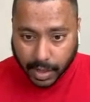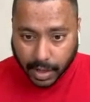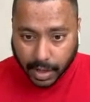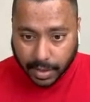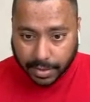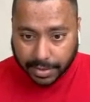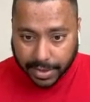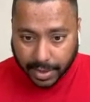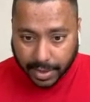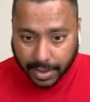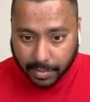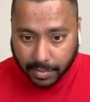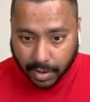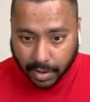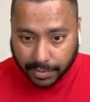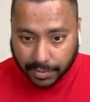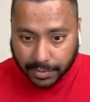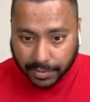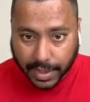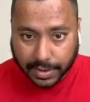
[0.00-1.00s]
Theme
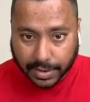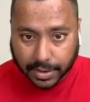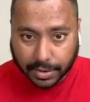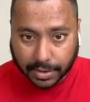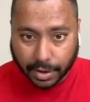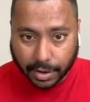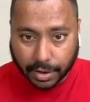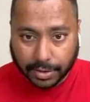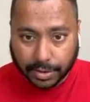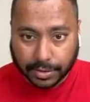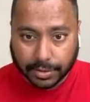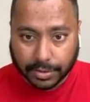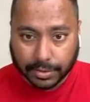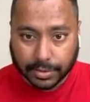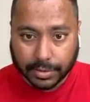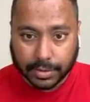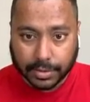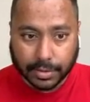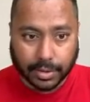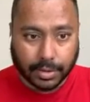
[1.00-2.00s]
of Datathon.
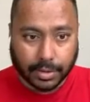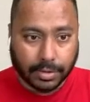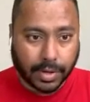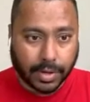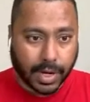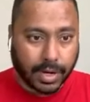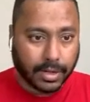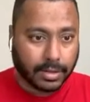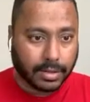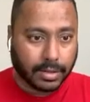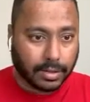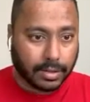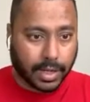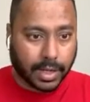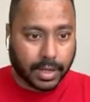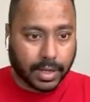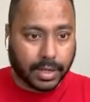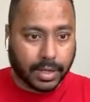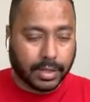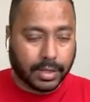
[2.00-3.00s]
All right,
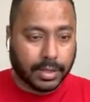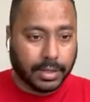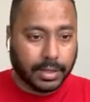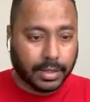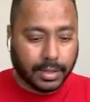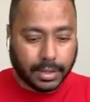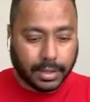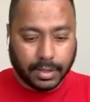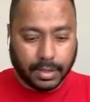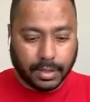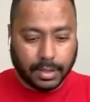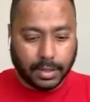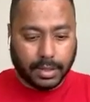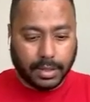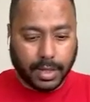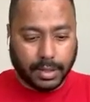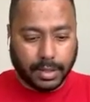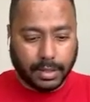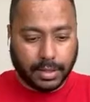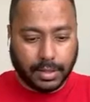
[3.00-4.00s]
okay.
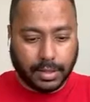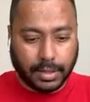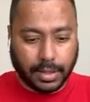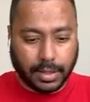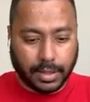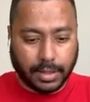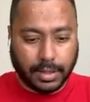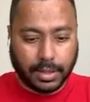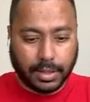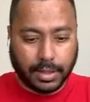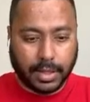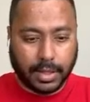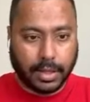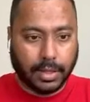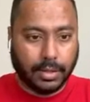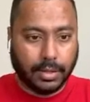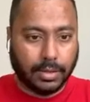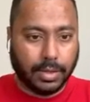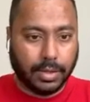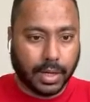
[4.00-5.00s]
Let's see.
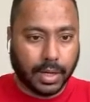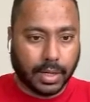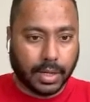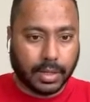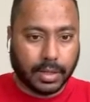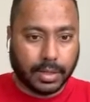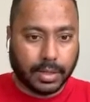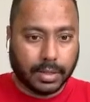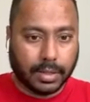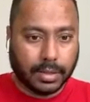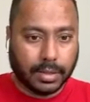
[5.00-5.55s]
Can you hack it?